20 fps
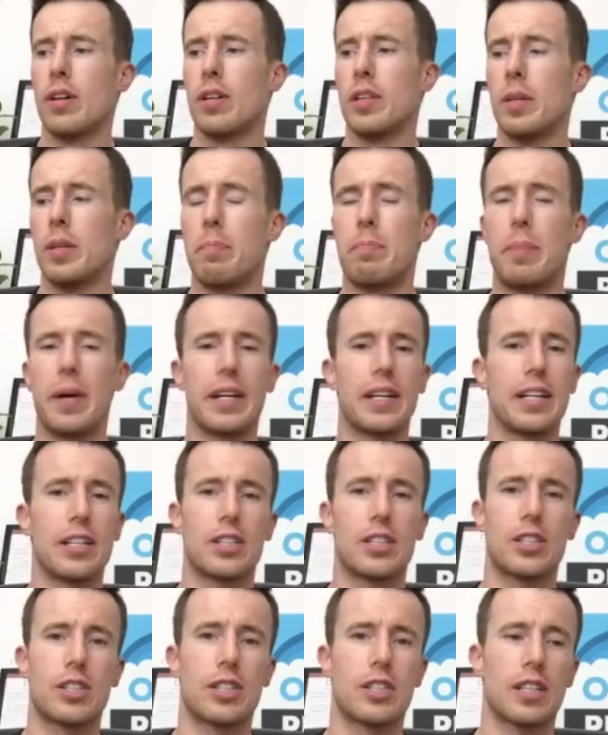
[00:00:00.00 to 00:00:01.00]
the
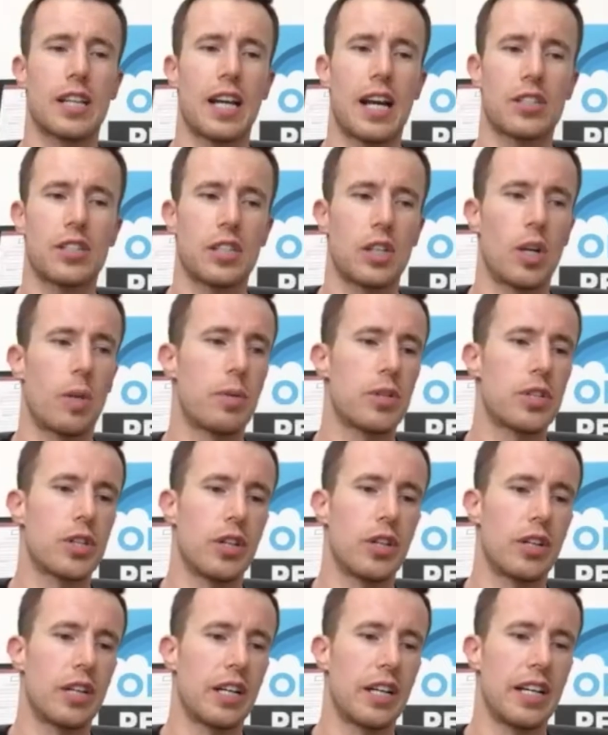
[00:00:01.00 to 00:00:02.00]
biggest casting
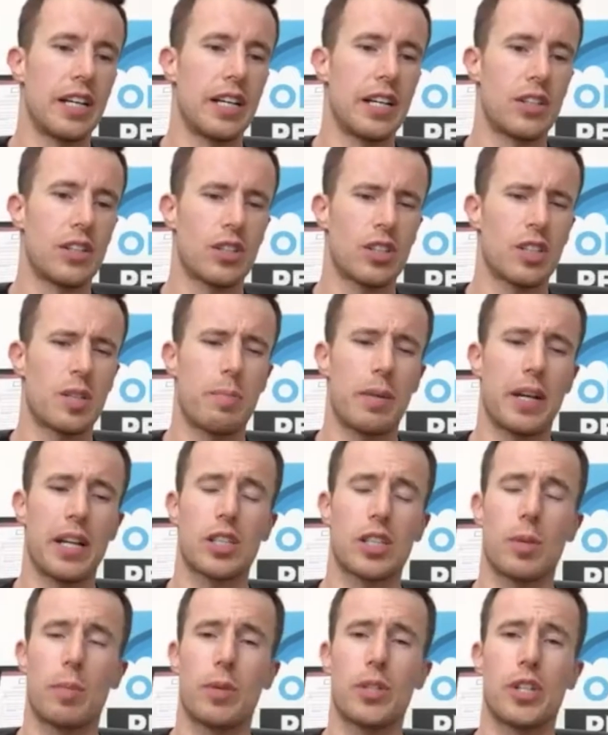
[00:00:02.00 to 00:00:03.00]
opportunity and just the
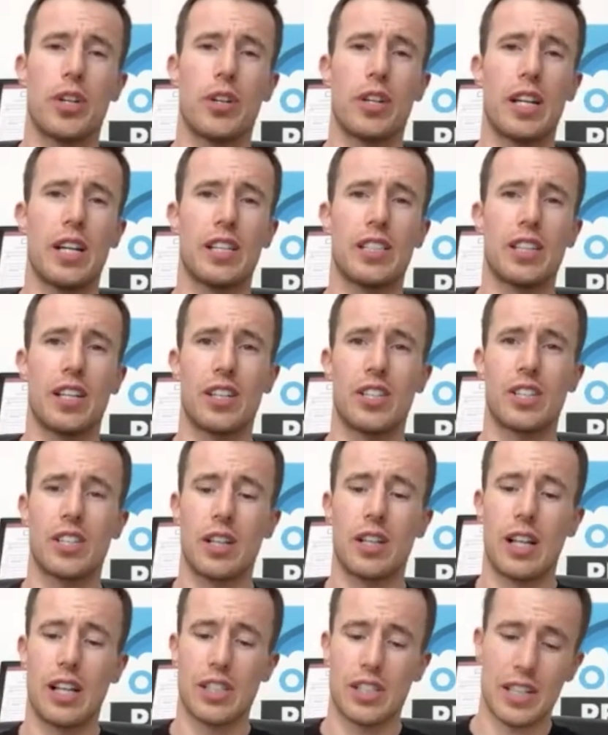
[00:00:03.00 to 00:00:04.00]
biggest opportunities that are
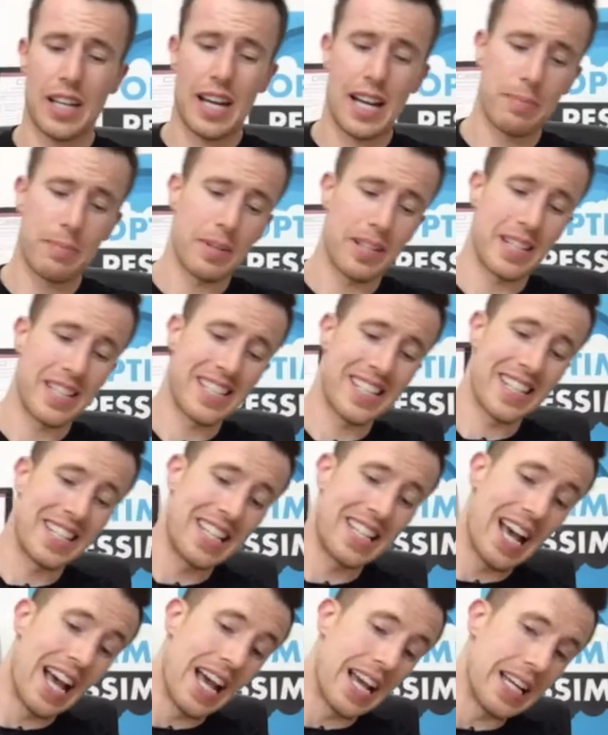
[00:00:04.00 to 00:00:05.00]
still actually happening
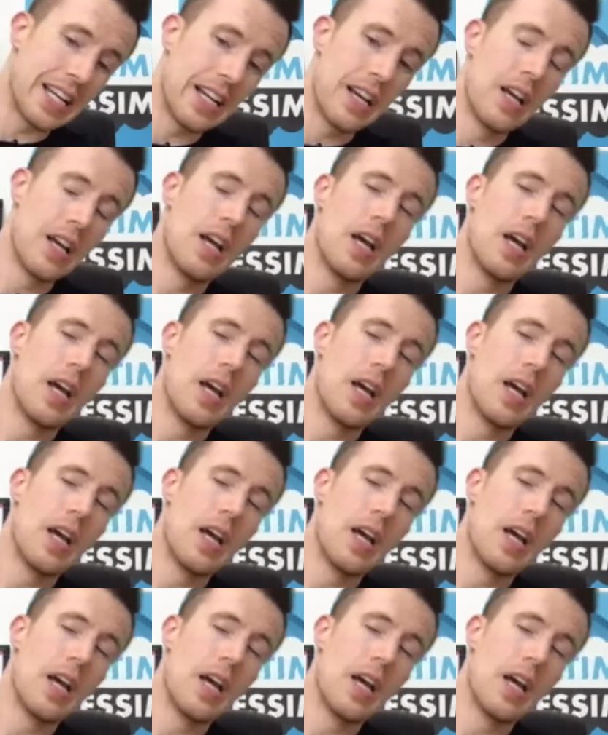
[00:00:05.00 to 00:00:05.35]
today